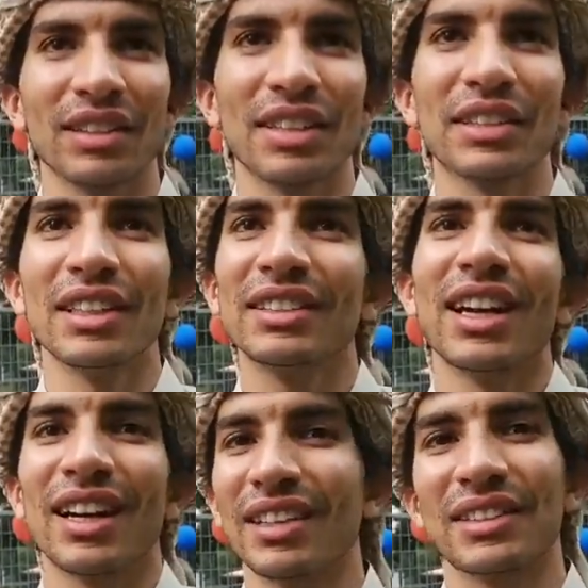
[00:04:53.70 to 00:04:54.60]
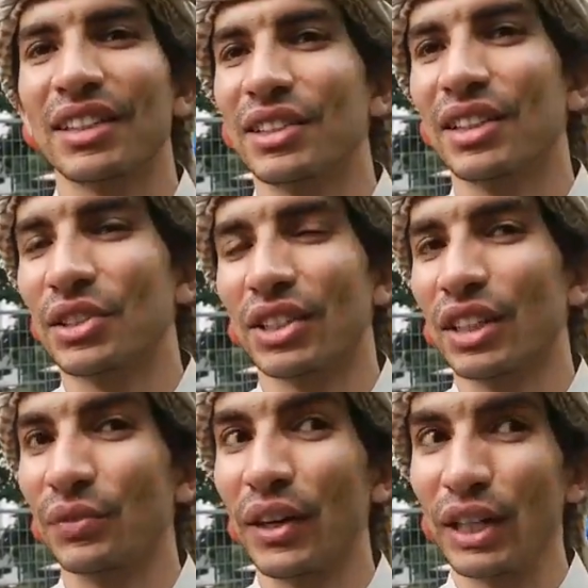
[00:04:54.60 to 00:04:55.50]

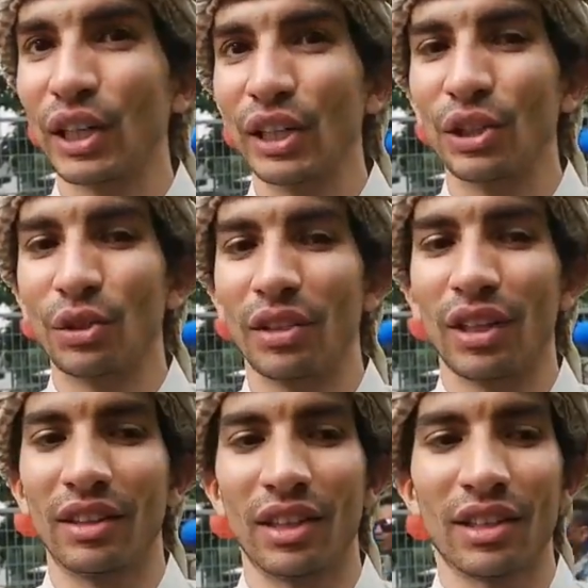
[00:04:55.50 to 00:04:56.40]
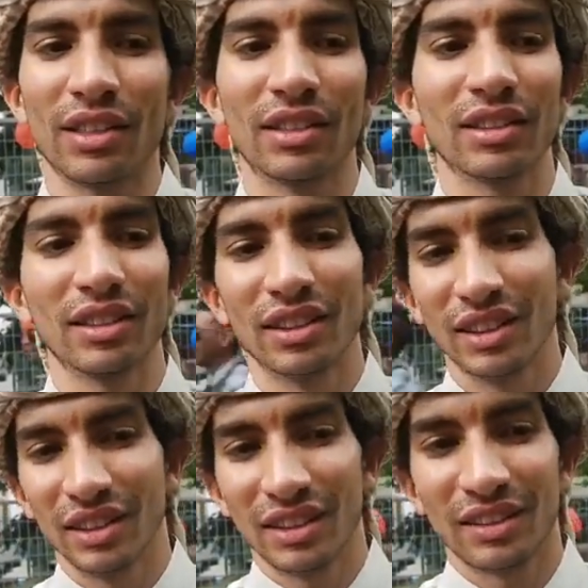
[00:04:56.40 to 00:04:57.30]
It's very clear to you that there is
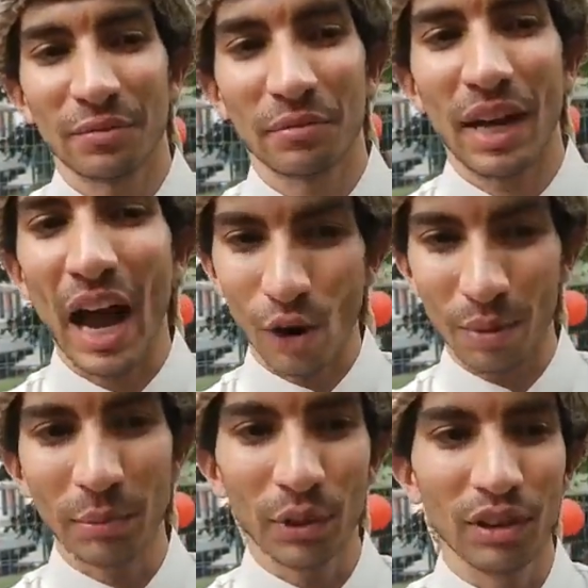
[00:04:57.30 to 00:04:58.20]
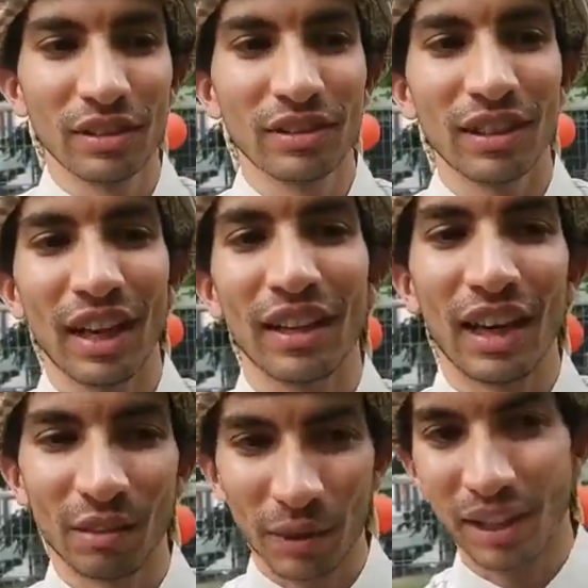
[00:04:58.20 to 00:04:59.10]
our people, and then
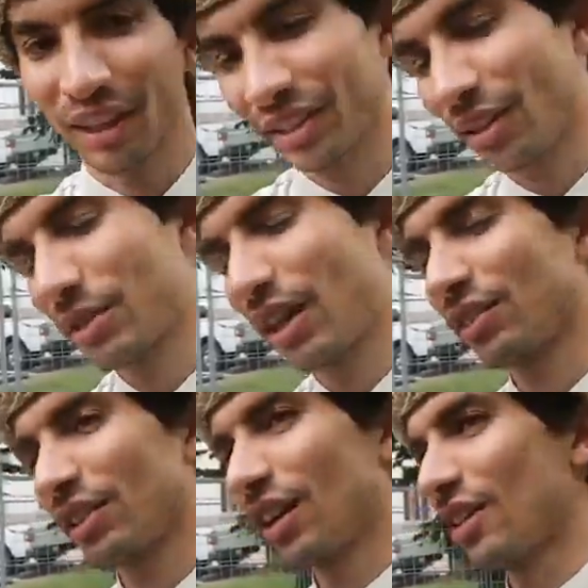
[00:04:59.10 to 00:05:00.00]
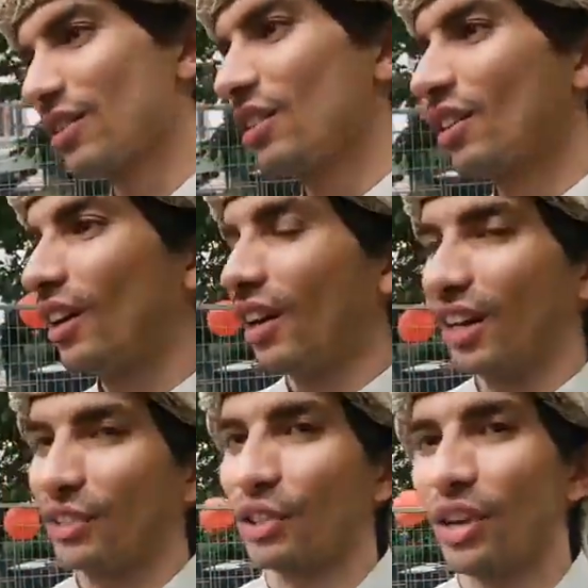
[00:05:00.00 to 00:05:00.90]
everybody else comes after that.
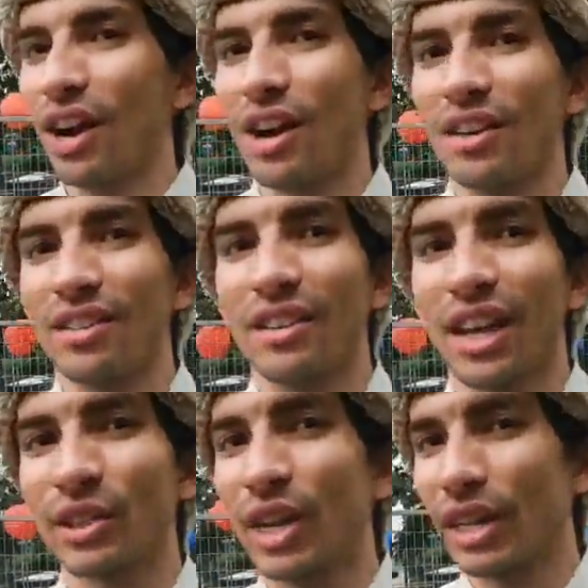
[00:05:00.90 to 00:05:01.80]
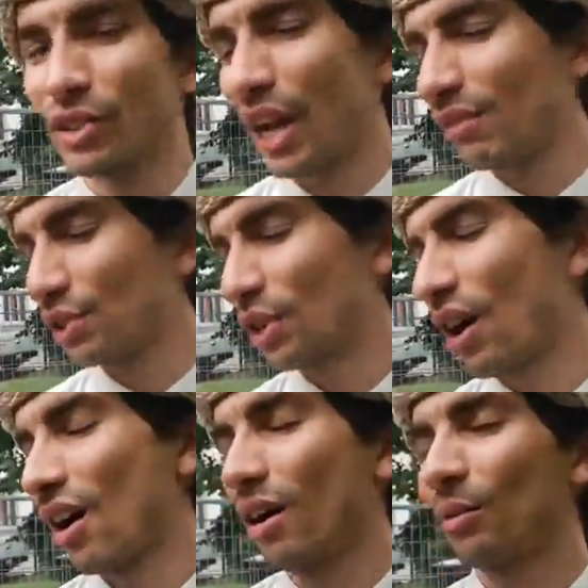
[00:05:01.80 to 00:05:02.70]
and you're not, as long as you have a
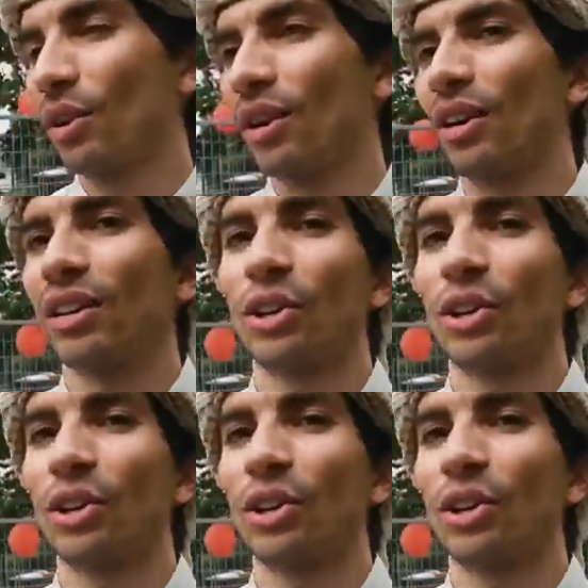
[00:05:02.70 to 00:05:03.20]
job or